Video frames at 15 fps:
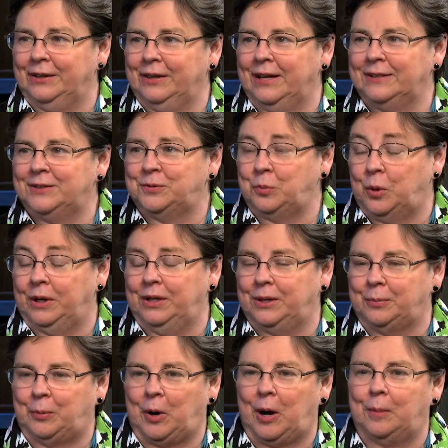That's one of the
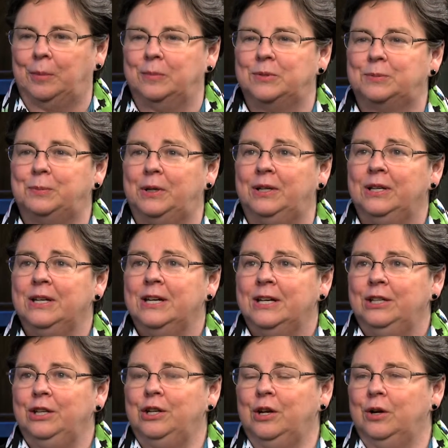problems. But
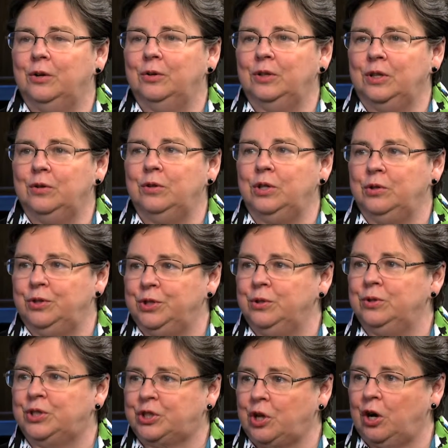you do
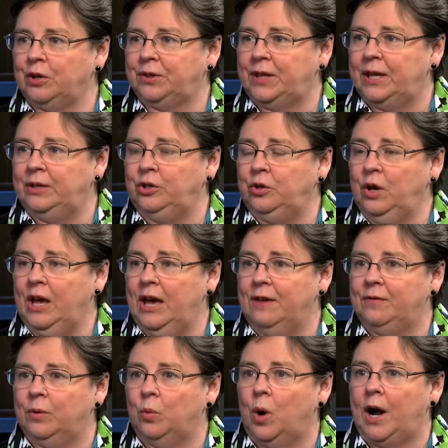start. Then you have
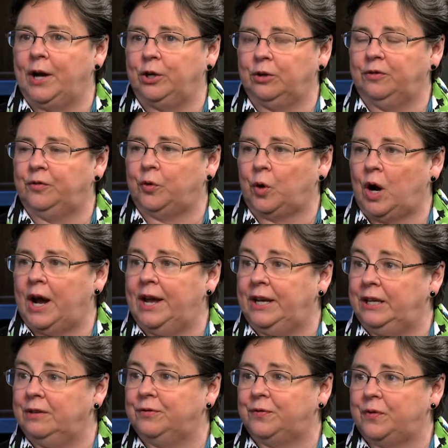a wider
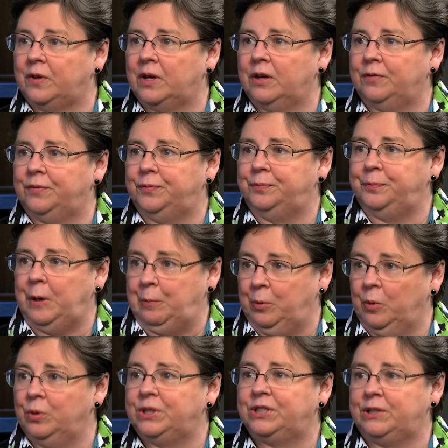variety of people
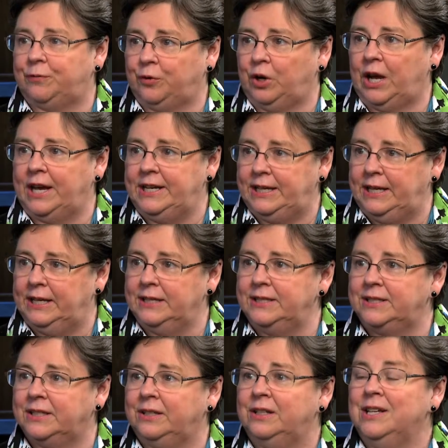with different
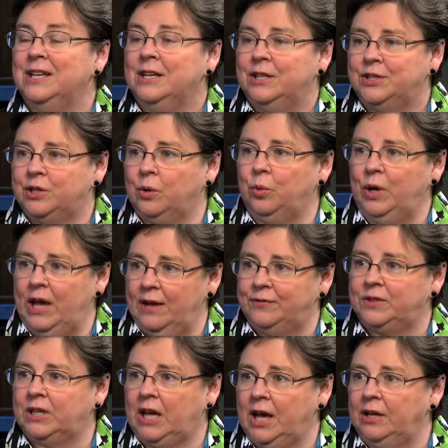ideas, and so we have
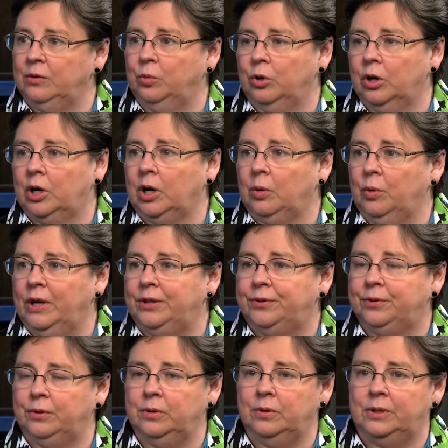to kind of work our way through.